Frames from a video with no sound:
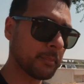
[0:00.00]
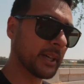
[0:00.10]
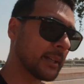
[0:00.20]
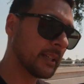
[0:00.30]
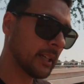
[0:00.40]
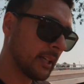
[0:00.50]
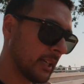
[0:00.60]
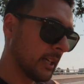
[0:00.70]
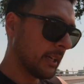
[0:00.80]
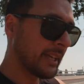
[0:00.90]
But
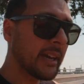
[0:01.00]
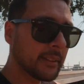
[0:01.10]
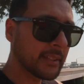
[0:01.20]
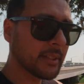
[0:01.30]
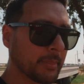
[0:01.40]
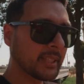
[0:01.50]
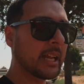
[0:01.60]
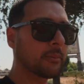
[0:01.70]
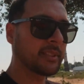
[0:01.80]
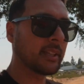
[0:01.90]
yeah, that's something that
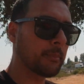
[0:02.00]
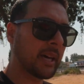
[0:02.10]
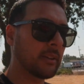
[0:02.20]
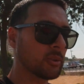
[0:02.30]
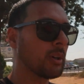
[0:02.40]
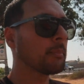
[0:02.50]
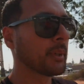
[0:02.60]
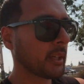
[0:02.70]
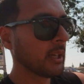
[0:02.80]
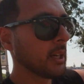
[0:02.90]
I was thinking about as well.
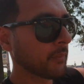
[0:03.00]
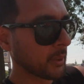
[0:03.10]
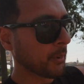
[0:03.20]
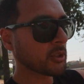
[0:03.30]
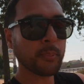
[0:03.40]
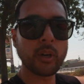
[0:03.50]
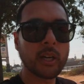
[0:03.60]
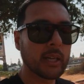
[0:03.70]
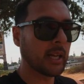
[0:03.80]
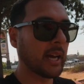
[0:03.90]
But for the most
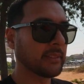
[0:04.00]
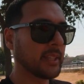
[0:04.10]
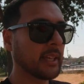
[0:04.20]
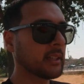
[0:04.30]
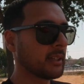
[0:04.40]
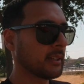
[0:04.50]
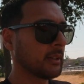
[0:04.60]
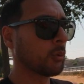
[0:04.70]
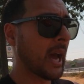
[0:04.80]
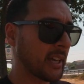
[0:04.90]
part, I think
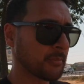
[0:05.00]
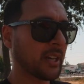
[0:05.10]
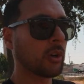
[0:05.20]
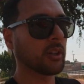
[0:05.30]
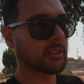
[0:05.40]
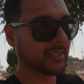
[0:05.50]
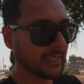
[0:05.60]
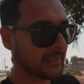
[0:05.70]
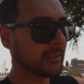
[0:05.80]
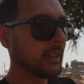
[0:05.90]
as my car
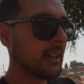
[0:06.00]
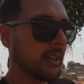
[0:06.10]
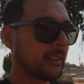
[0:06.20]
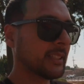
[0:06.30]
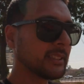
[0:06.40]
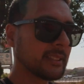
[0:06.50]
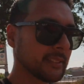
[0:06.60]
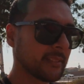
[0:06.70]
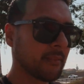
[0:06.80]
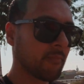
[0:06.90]
sits, this is
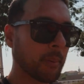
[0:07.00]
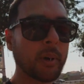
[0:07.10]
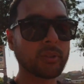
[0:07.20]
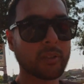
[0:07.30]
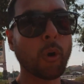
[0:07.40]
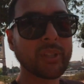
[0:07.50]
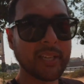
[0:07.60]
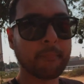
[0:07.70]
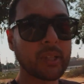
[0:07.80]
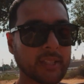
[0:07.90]
the most
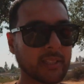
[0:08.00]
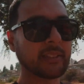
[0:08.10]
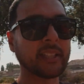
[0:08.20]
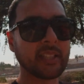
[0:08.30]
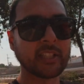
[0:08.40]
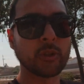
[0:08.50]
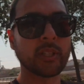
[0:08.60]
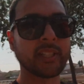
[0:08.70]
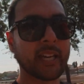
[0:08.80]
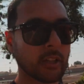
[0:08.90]
OEM plus I think that you
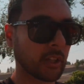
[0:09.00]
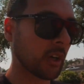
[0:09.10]
can get on the